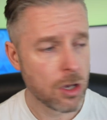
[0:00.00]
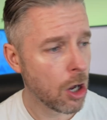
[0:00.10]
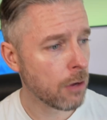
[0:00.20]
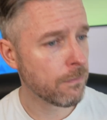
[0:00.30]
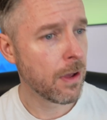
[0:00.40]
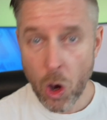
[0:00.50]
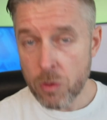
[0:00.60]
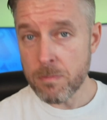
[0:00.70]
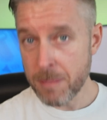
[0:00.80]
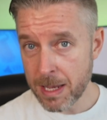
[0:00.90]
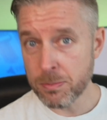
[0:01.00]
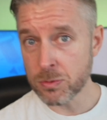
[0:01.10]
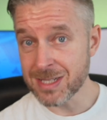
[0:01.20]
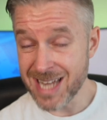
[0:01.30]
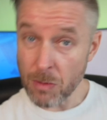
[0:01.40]
of home
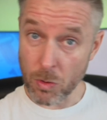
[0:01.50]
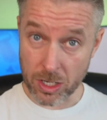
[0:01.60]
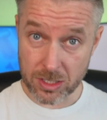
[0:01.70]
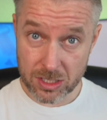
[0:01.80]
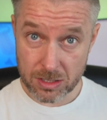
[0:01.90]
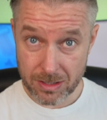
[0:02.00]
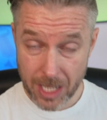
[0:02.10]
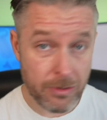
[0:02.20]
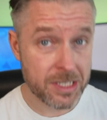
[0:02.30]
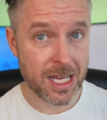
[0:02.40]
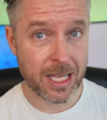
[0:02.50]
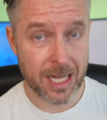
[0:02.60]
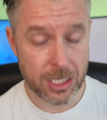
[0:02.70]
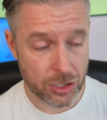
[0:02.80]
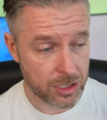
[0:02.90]
people's networks, their internet
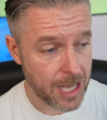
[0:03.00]
connections?